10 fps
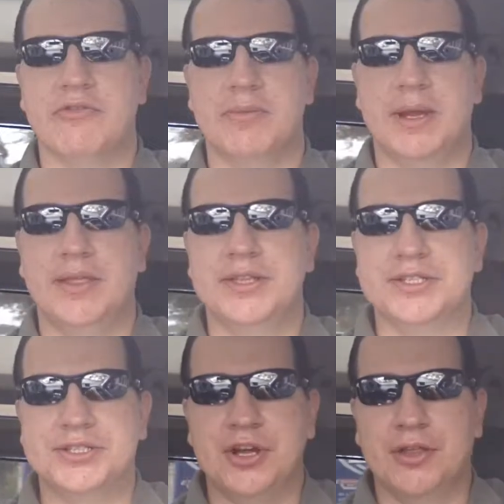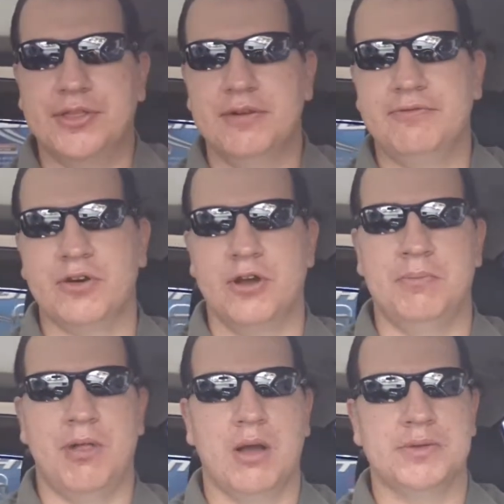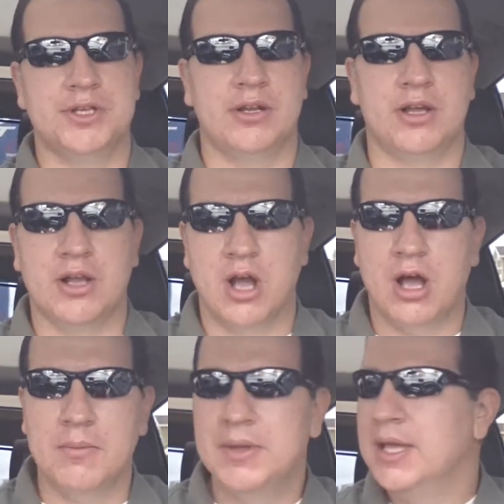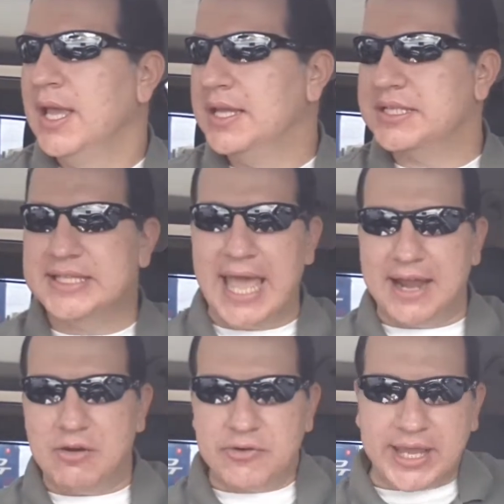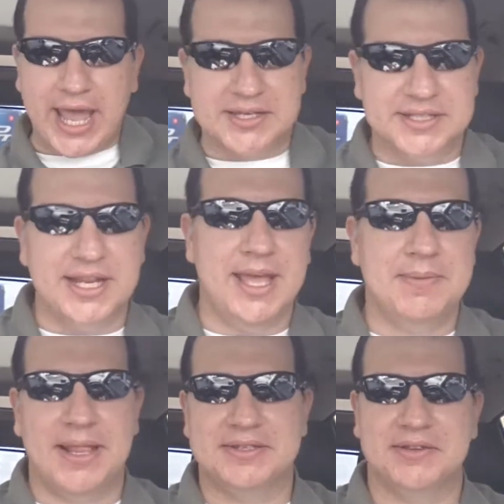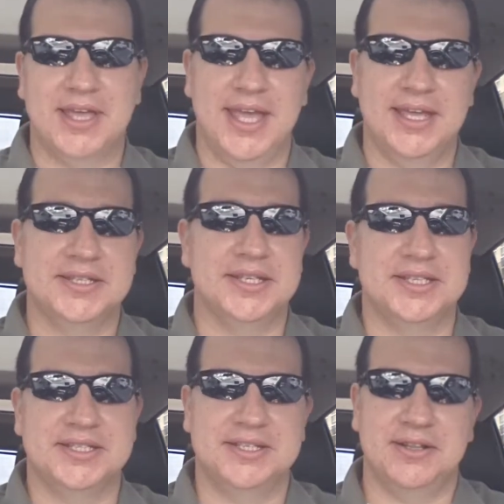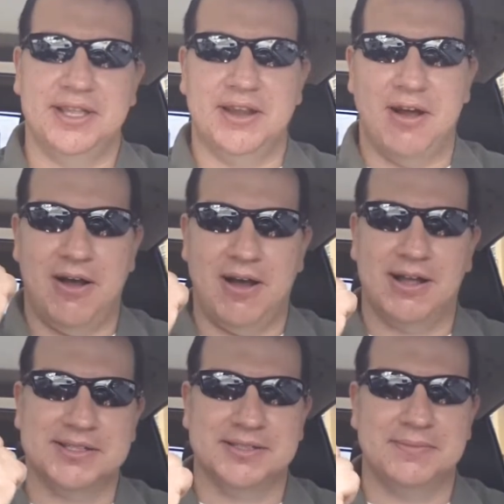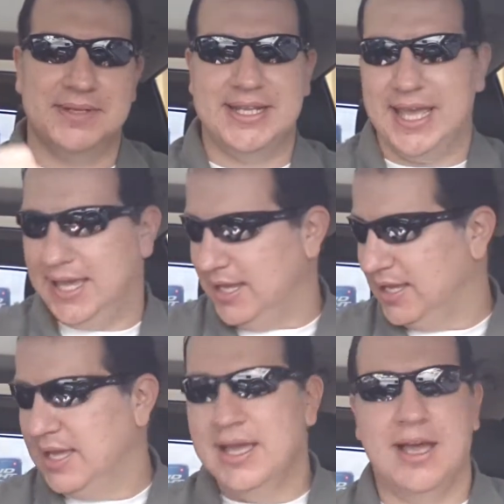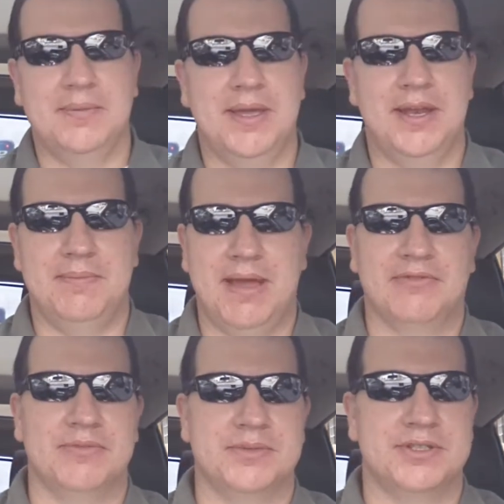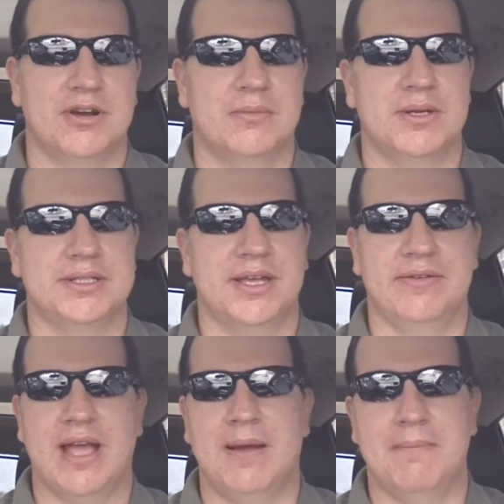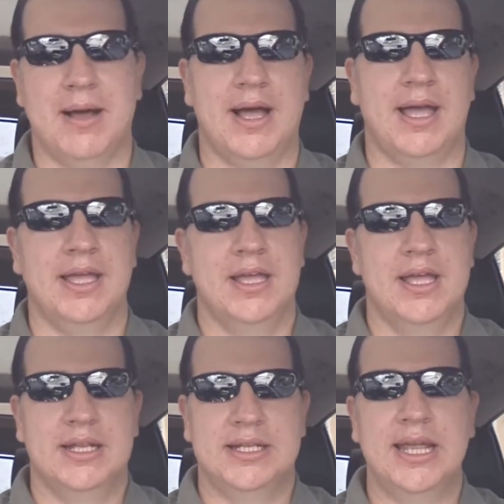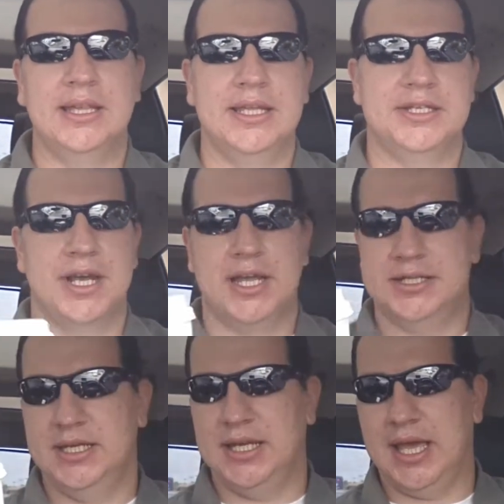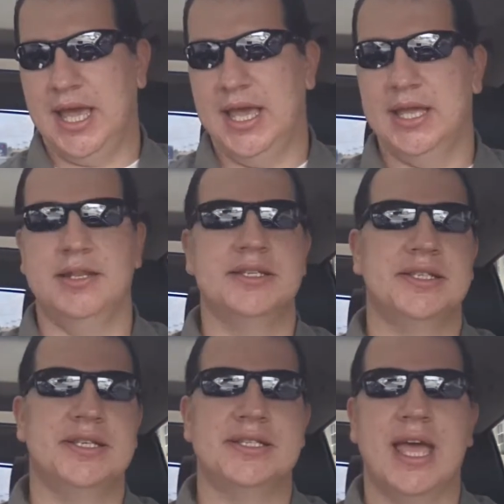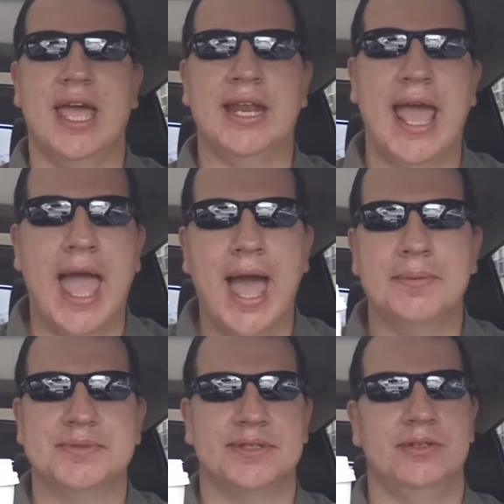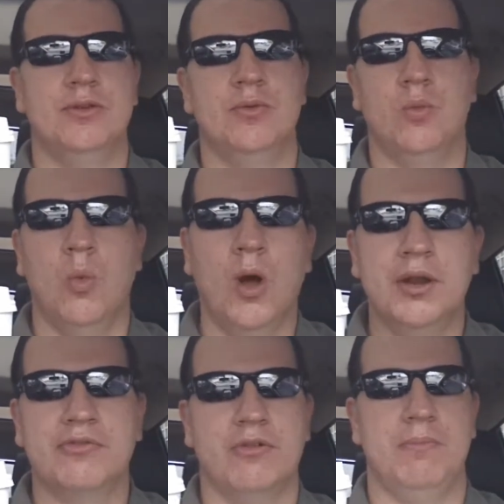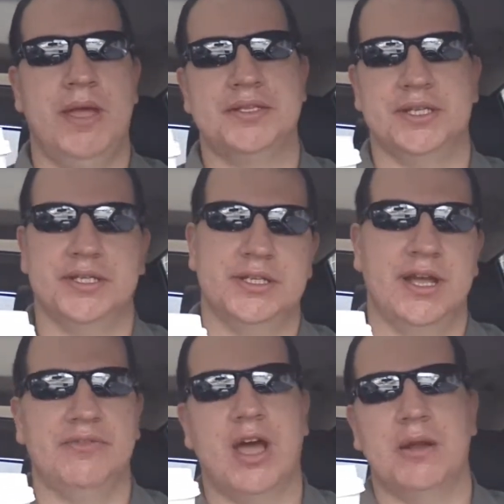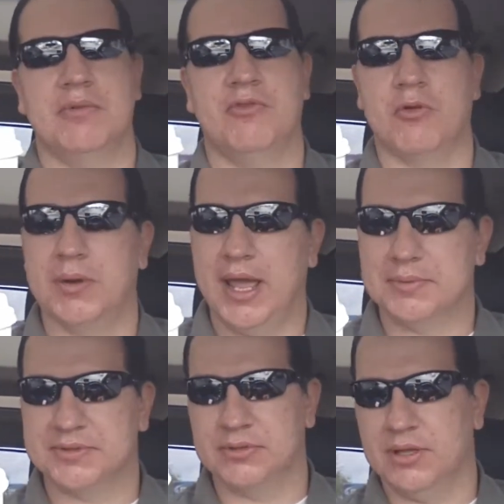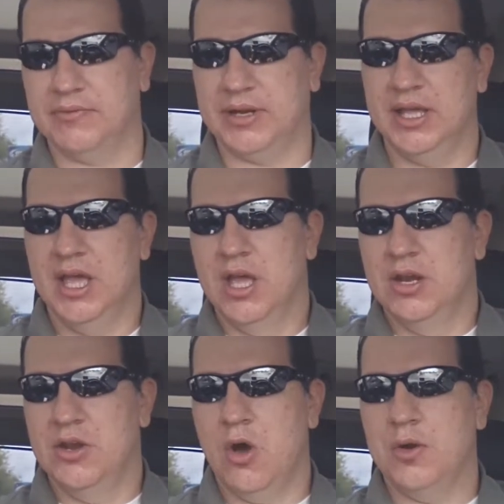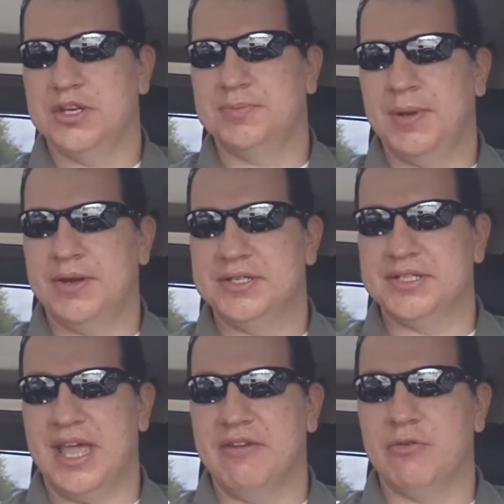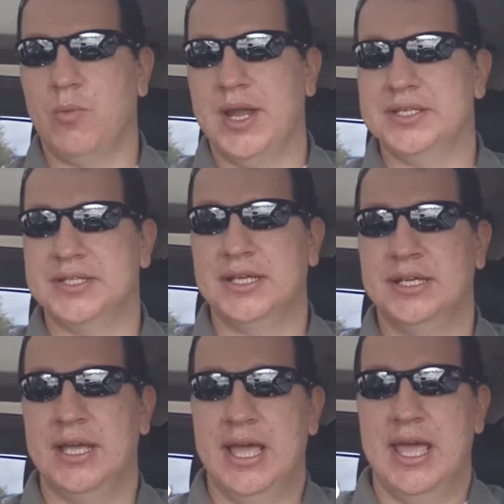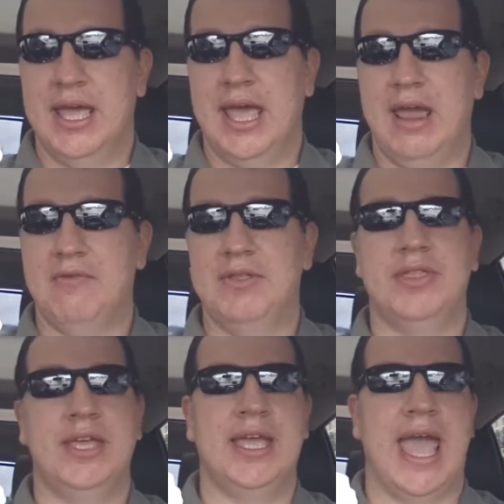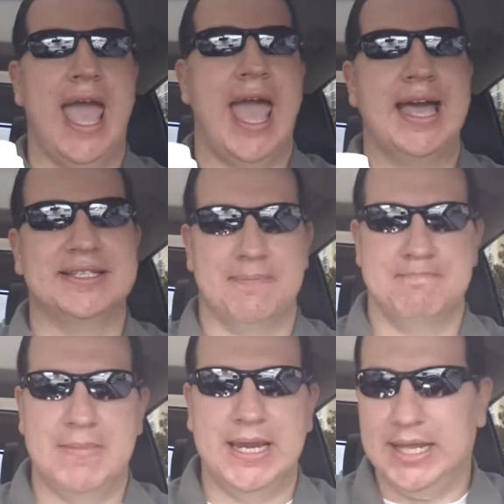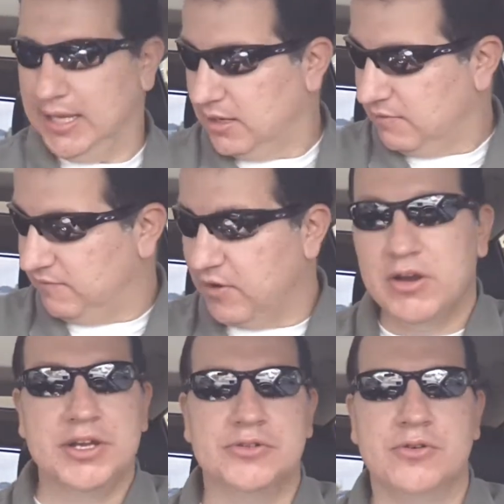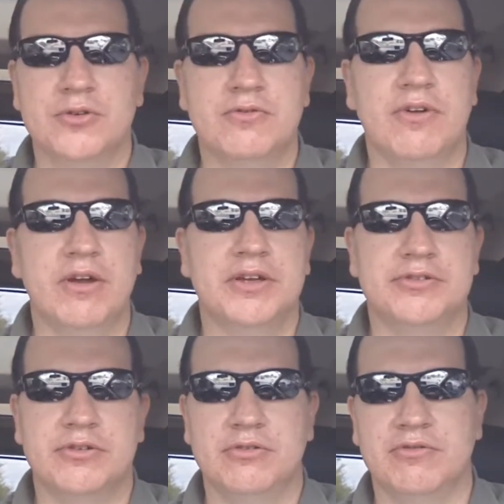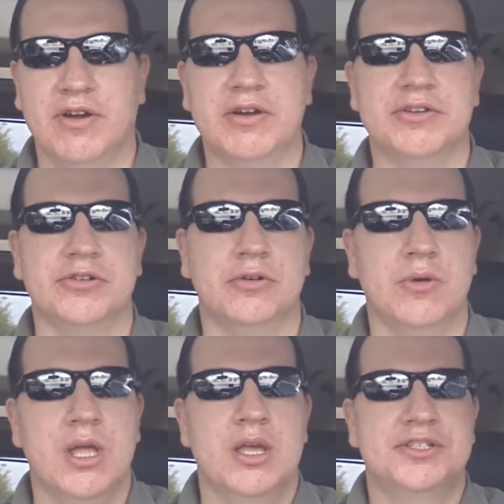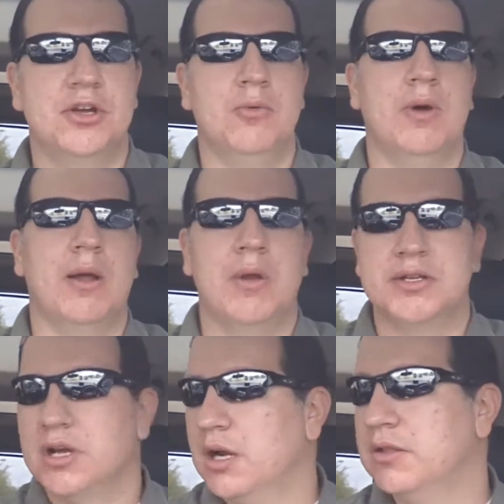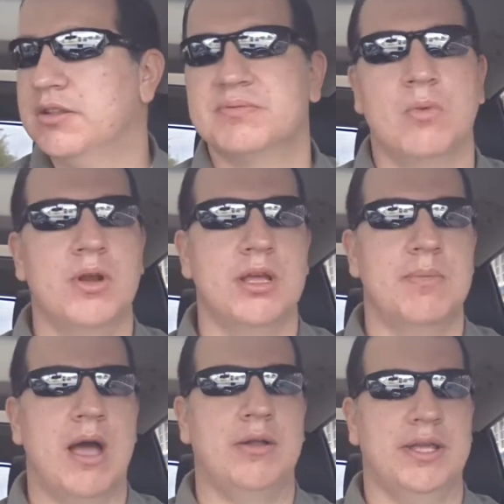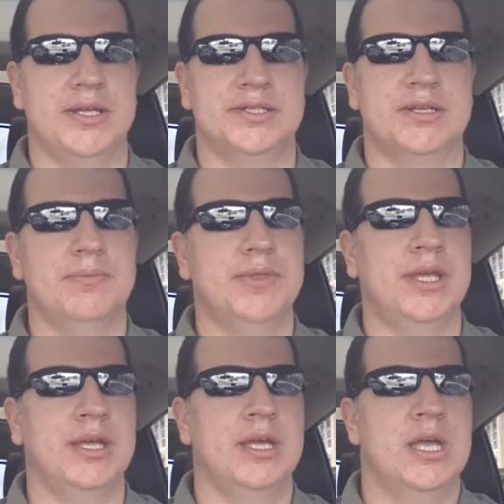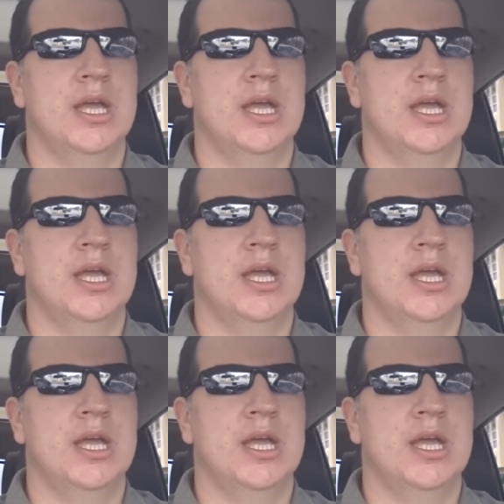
Everybody, this is Jonathan from blogwithjon.com. It's a tad overcast today, but that's okay because it is still an awesome day. I'm headed back from Starbucks. I've got my daily chai tea, and this is an absolute wonderful message. I've got it before, but I absolutely love it. No experience is ever wasted. Everything has meaning. Very true, very true, very true. So what I want to talk to you this morning about is something,